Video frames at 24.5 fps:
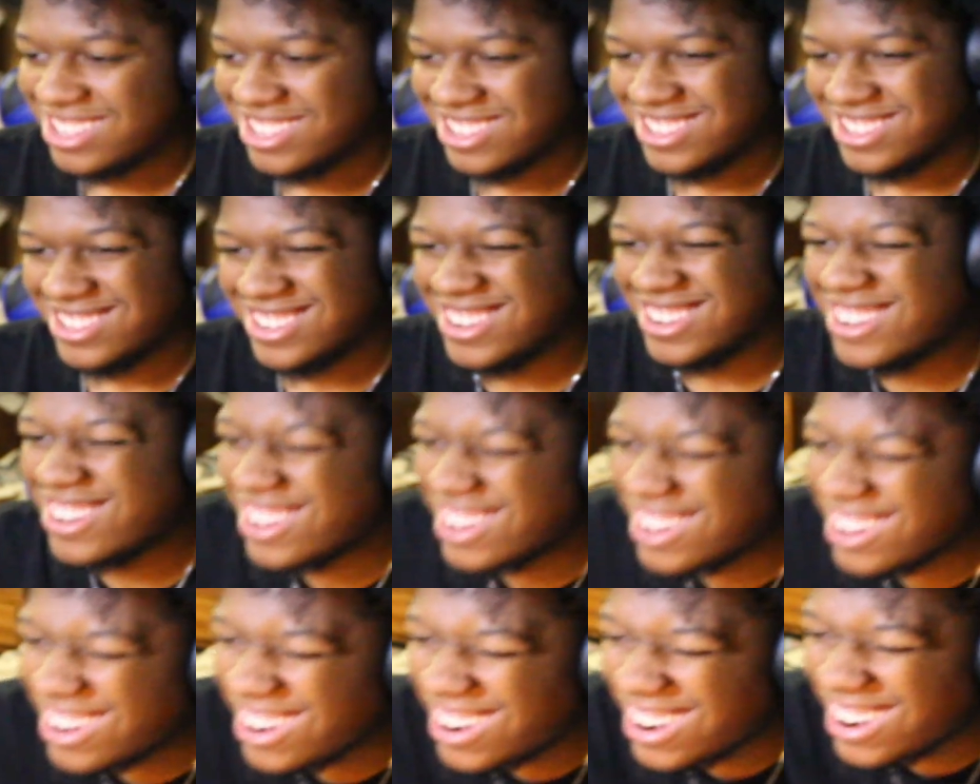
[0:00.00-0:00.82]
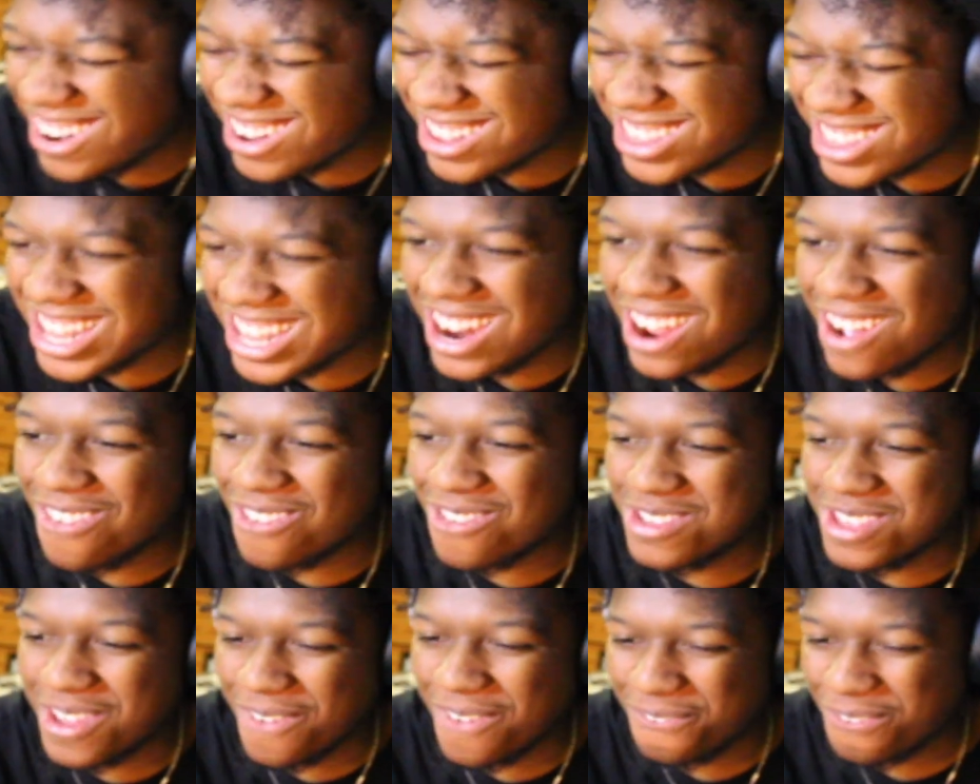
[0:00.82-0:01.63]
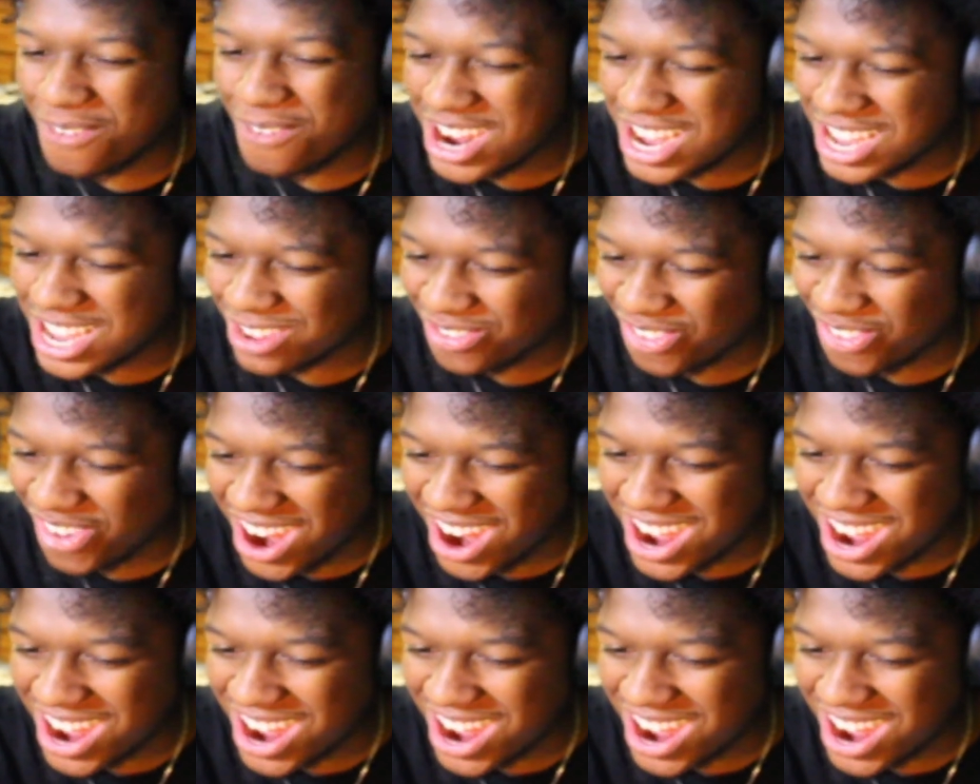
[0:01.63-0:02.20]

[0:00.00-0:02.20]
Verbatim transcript: Oh, the freeze